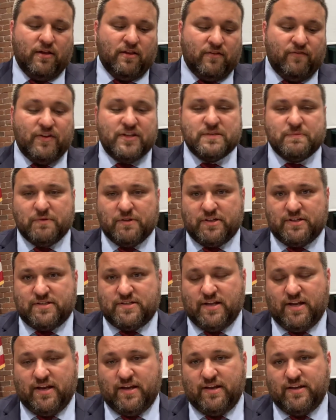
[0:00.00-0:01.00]
The feasibility
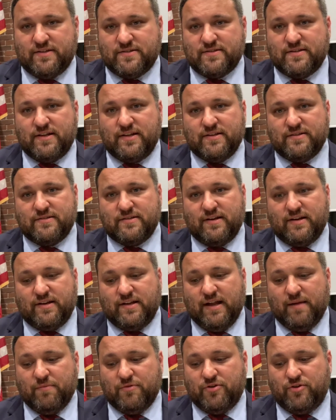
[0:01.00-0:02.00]
study is an
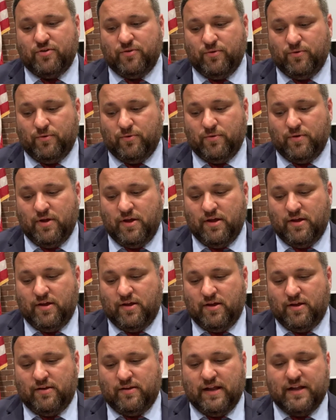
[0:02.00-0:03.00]
attempt to
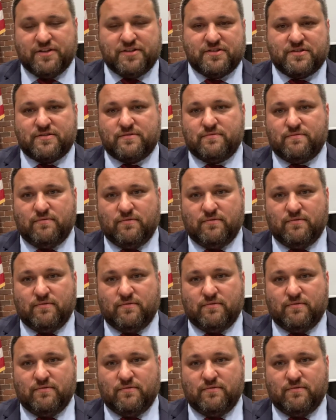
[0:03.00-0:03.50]
not just